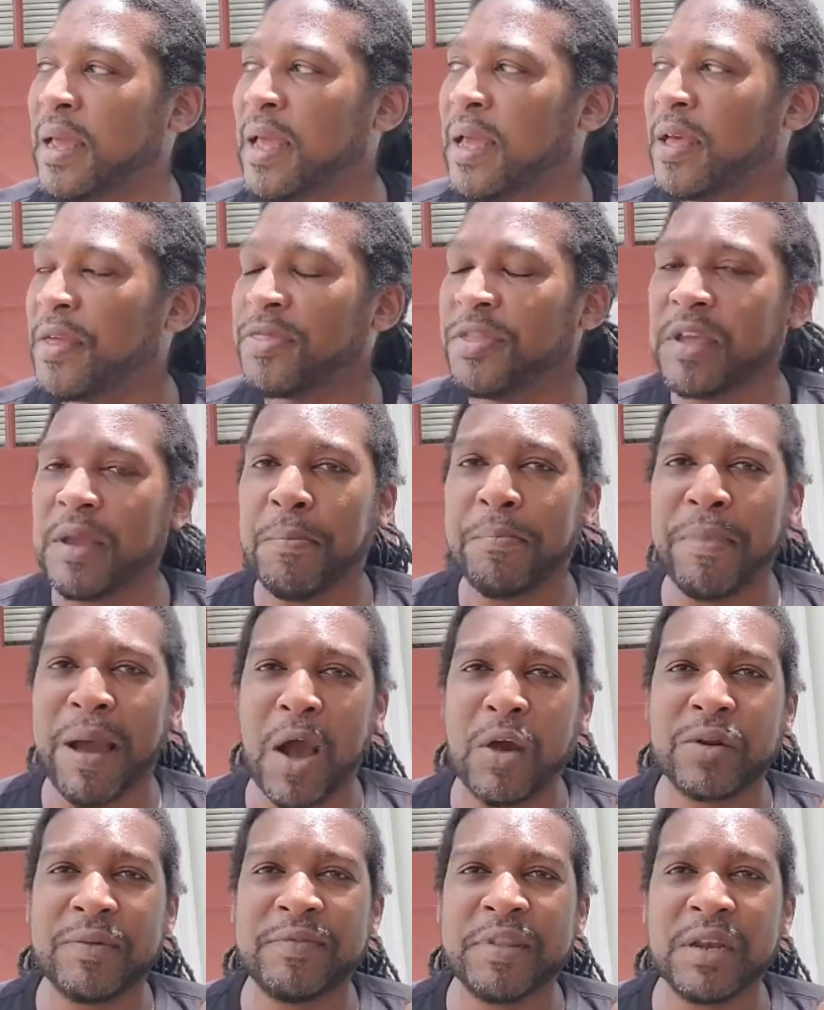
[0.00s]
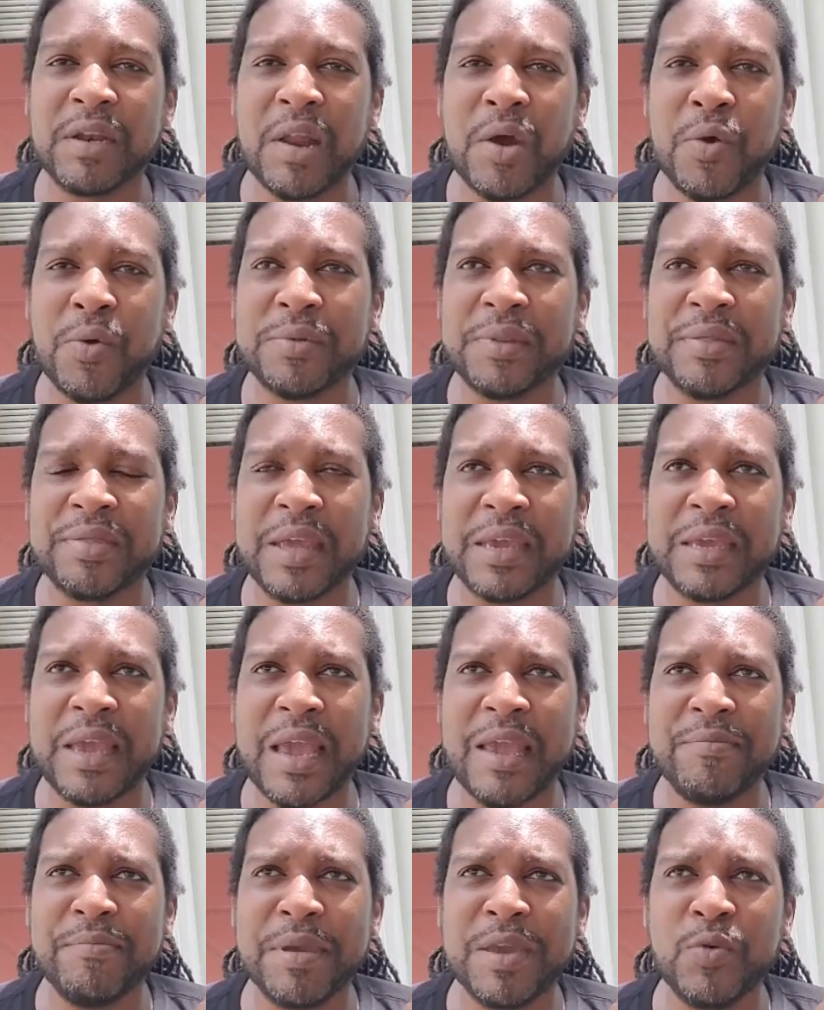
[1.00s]
The amount of the loan that they
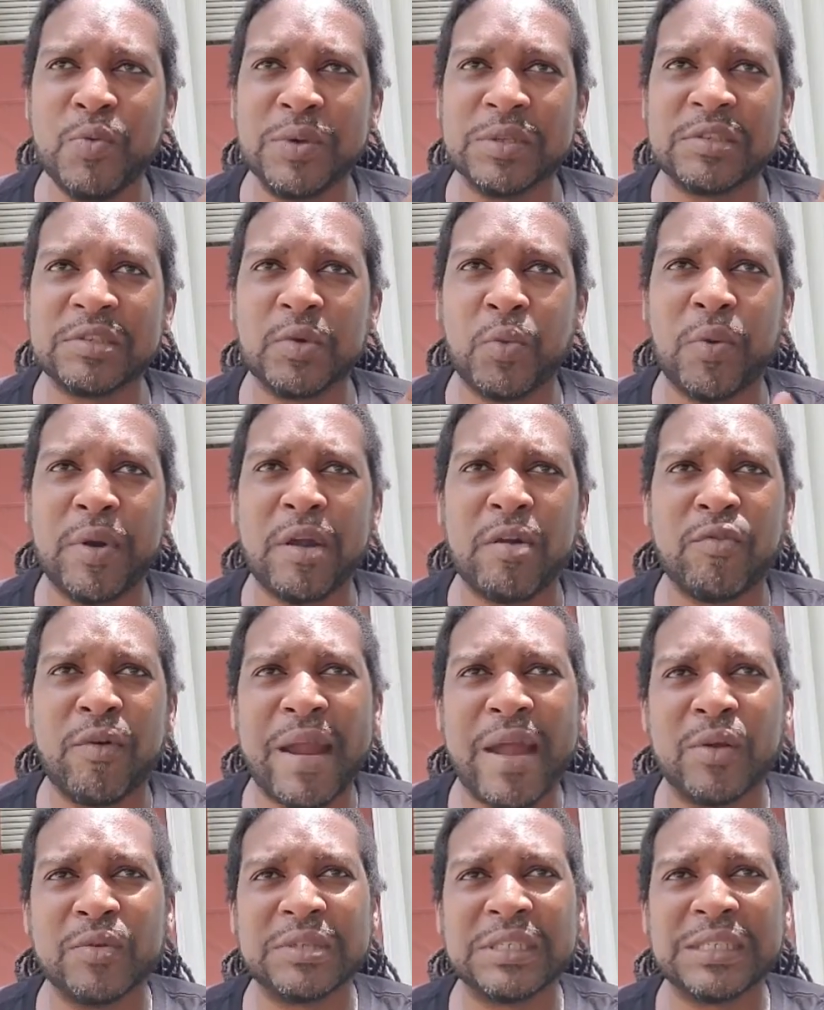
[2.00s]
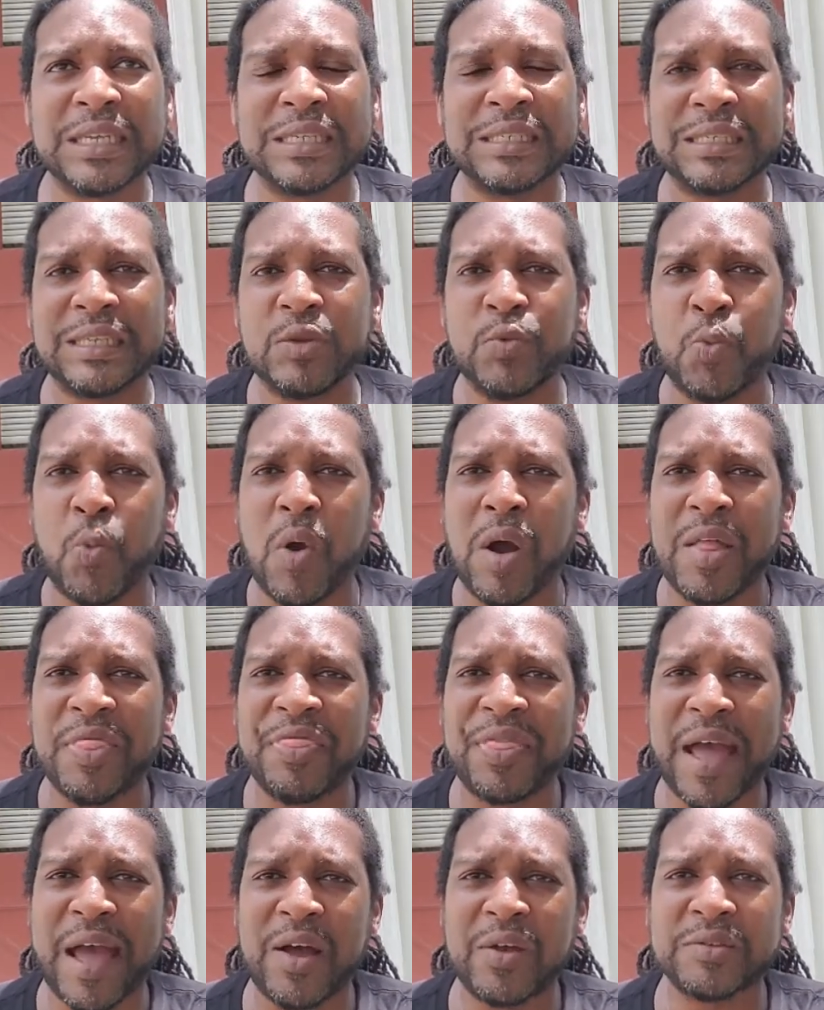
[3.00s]
gave me was somewhere around
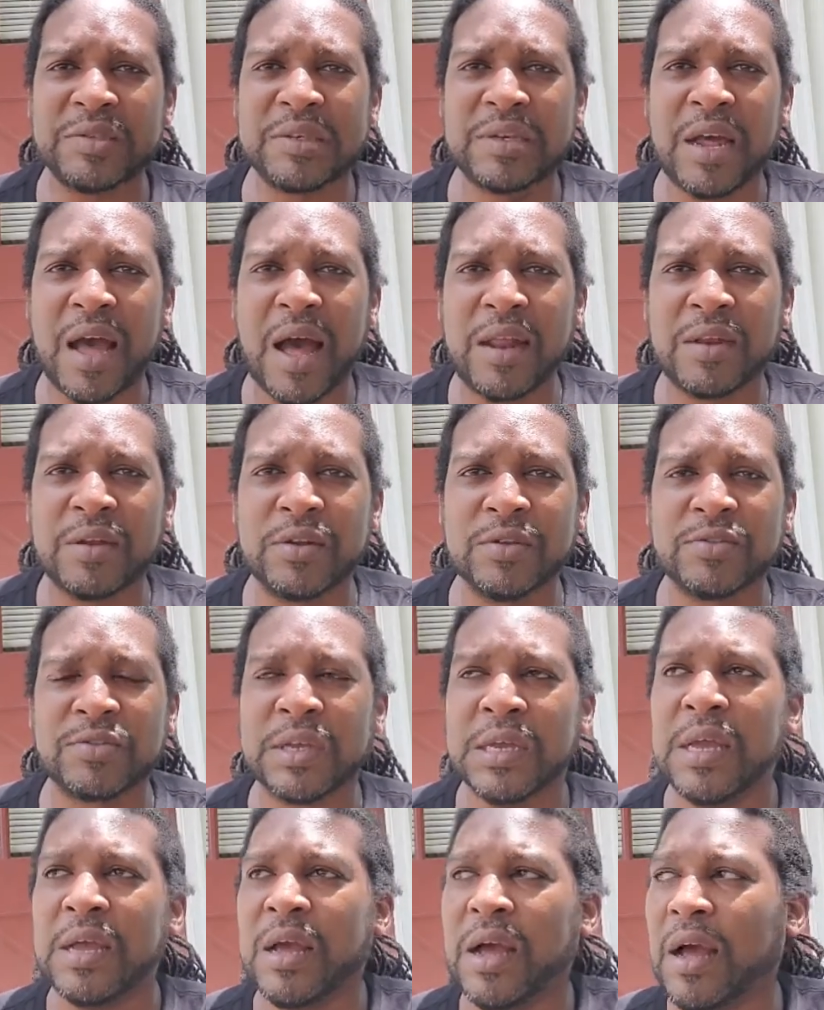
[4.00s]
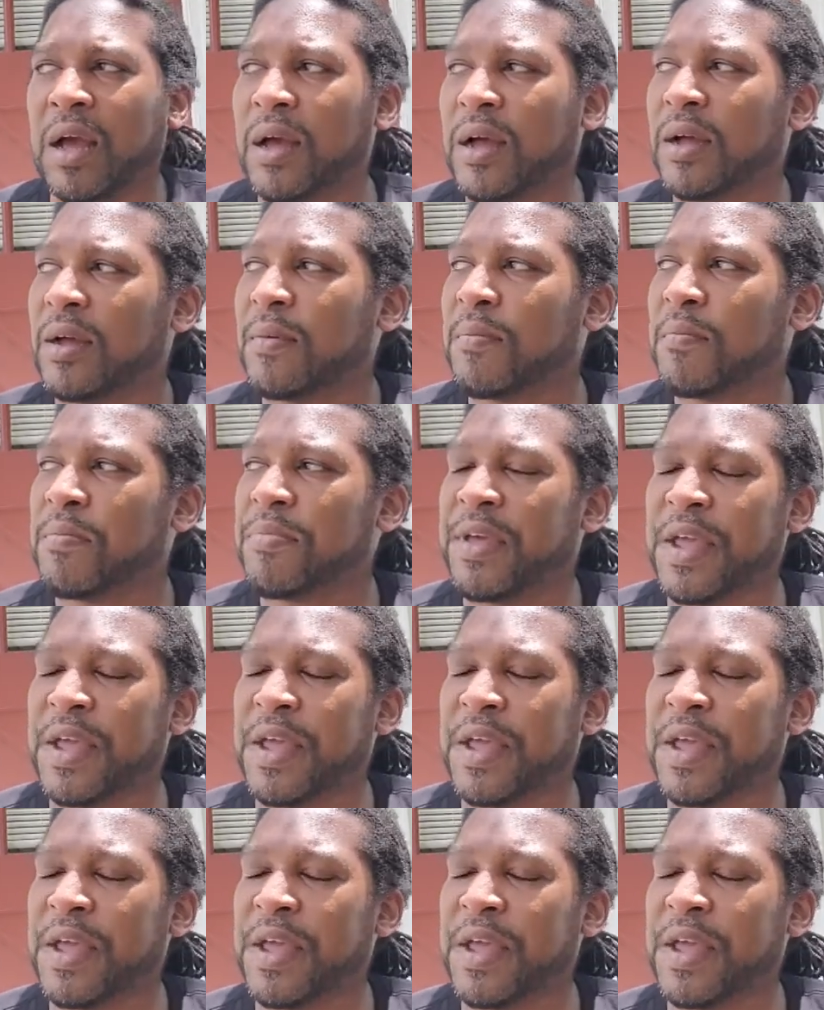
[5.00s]
$61,000.